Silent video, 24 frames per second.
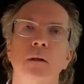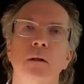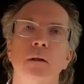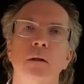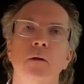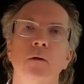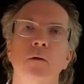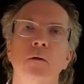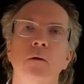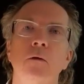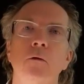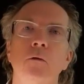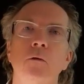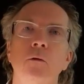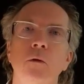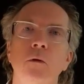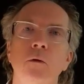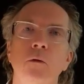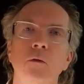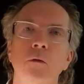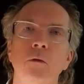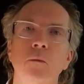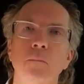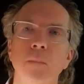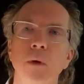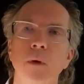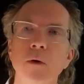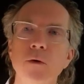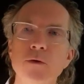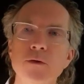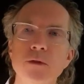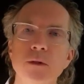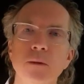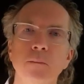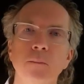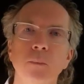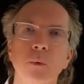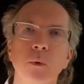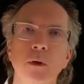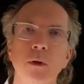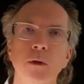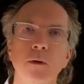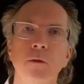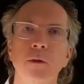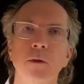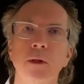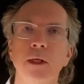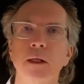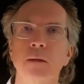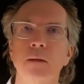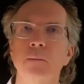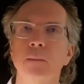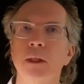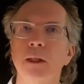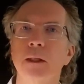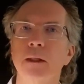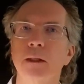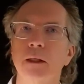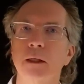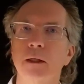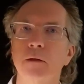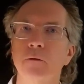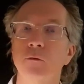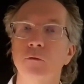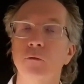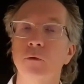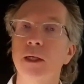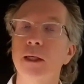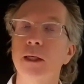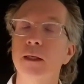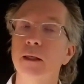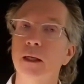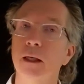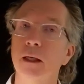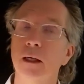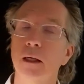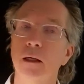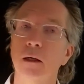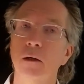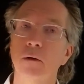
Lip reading: The most important thing in my life right now